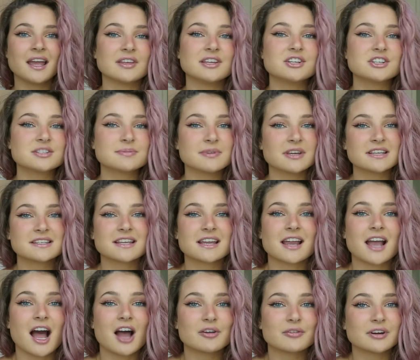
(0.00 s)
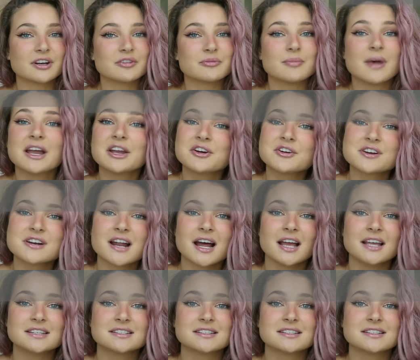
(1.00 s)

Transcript: that just because I got rid of my hooded eyes